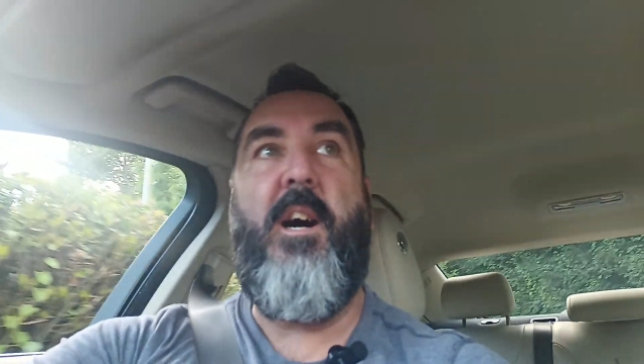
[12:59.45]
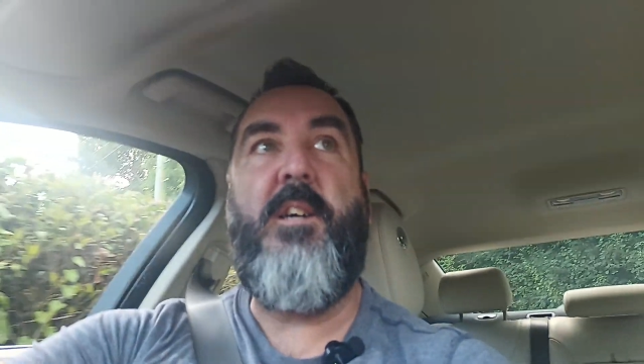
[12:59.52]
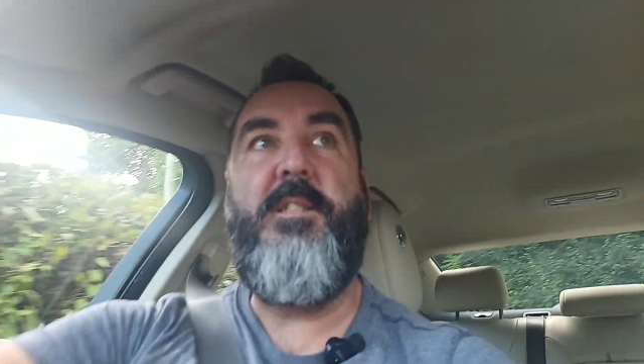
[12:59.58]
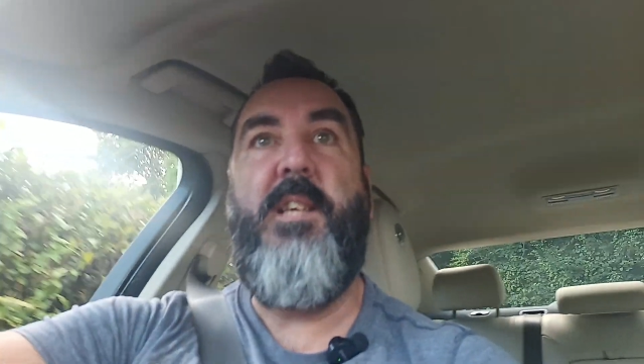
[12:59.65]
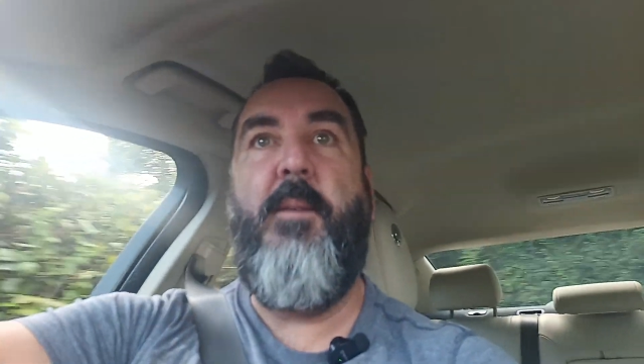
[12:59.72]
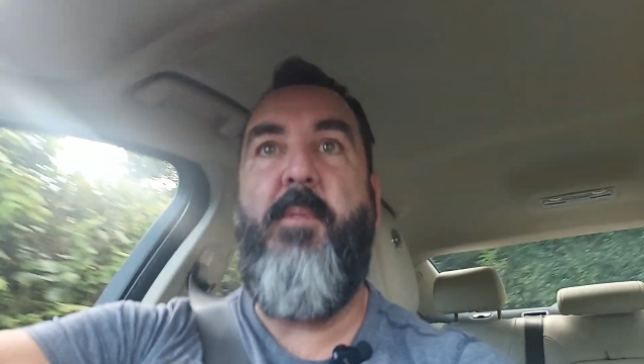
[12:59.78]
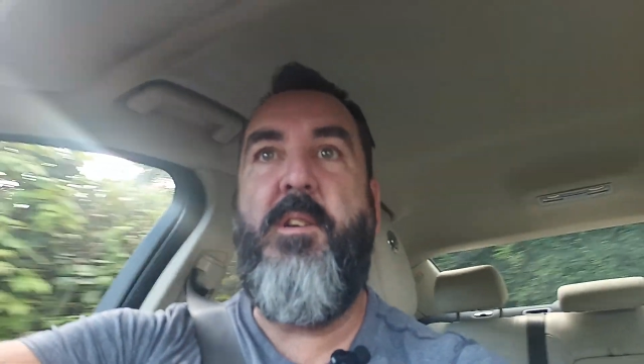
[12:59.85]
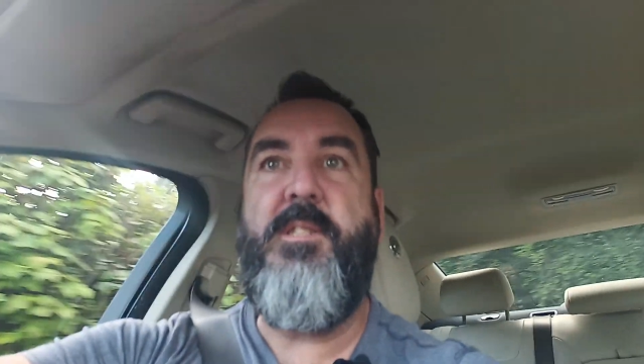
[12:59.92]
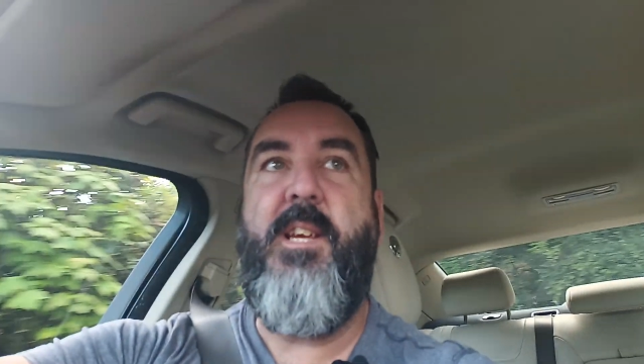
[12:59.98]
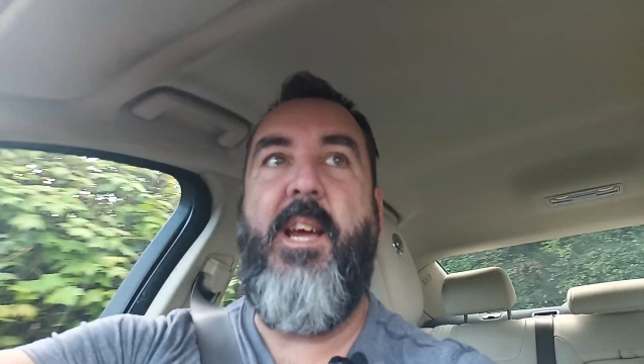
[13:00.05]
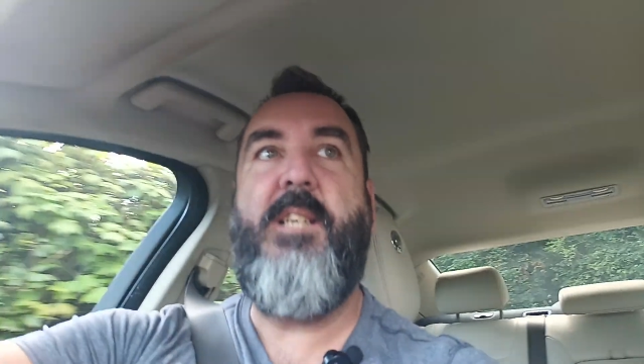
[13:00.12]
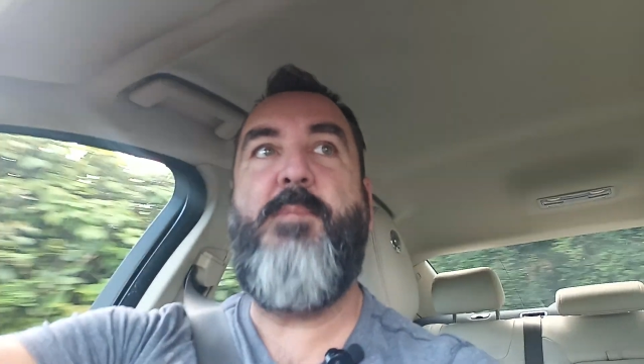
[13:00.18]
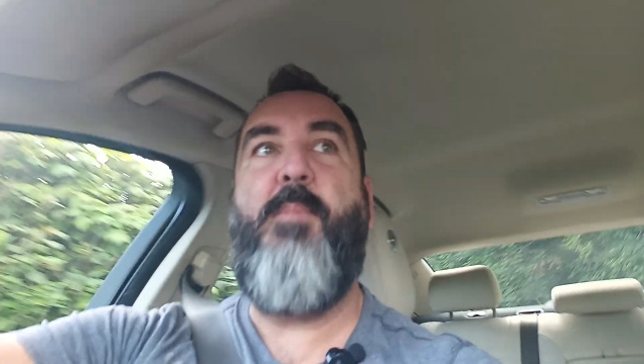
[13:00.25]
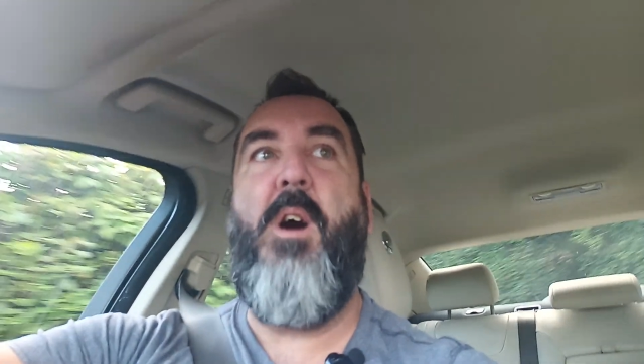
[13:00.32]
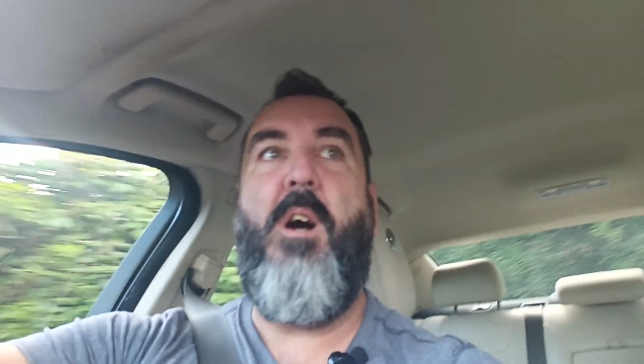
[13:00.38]
because the MOT
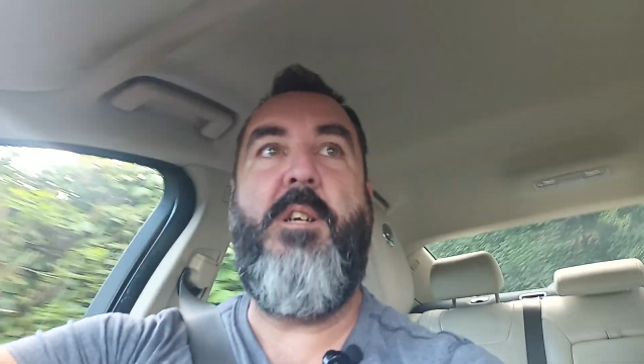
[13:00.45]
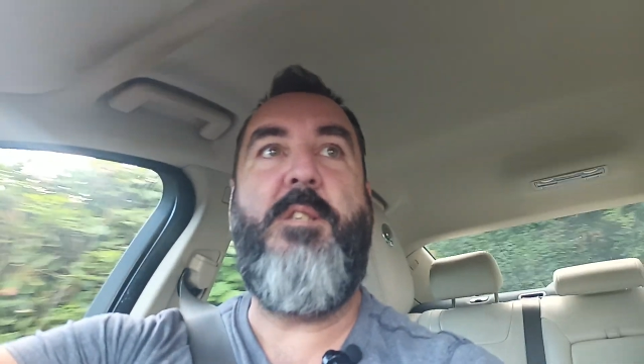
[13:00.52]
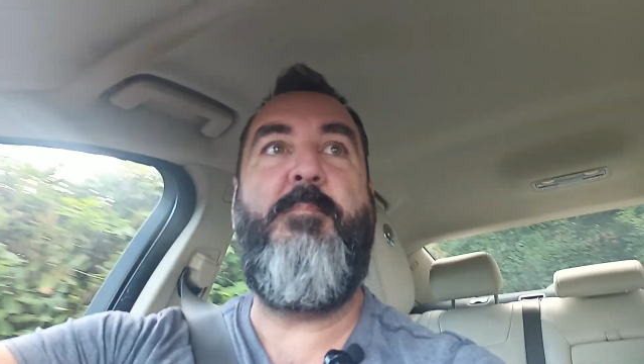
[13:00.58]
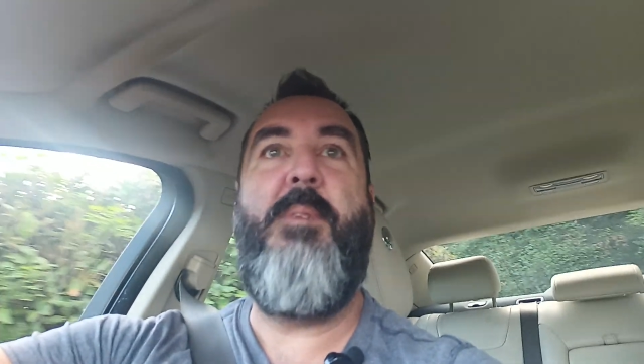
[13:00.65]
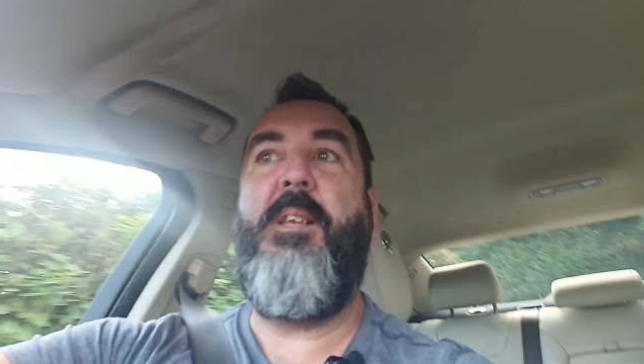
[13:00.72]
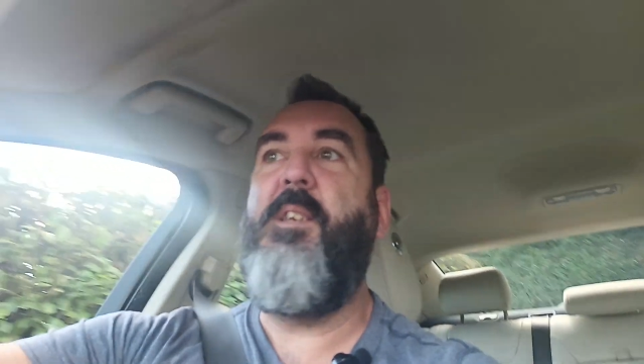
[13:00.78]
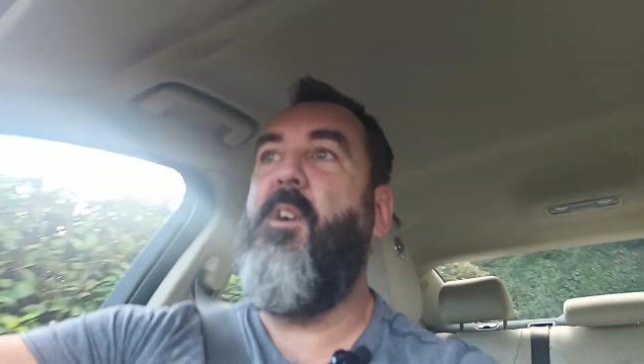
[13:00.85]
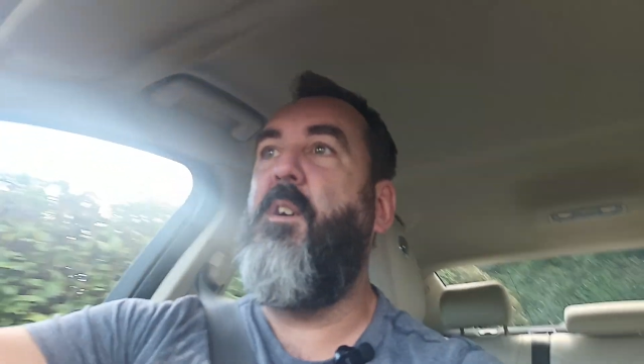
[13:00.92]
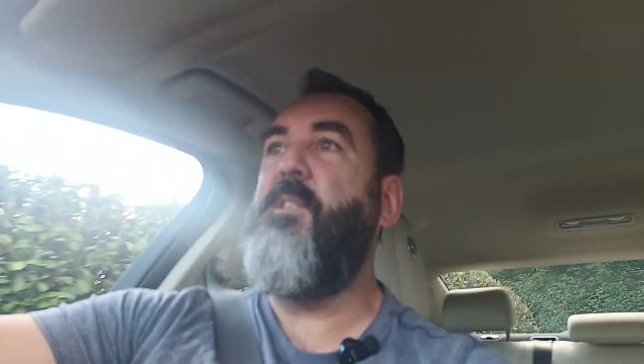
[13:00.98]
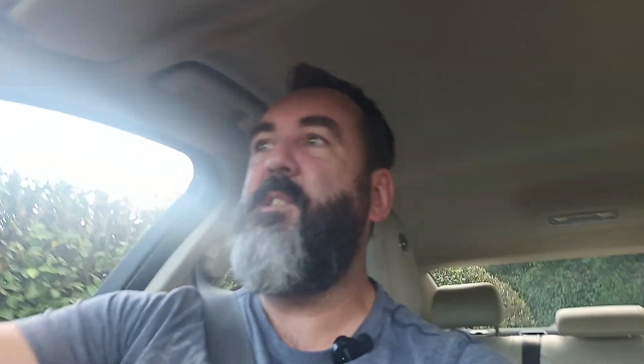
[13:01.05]
expires midnight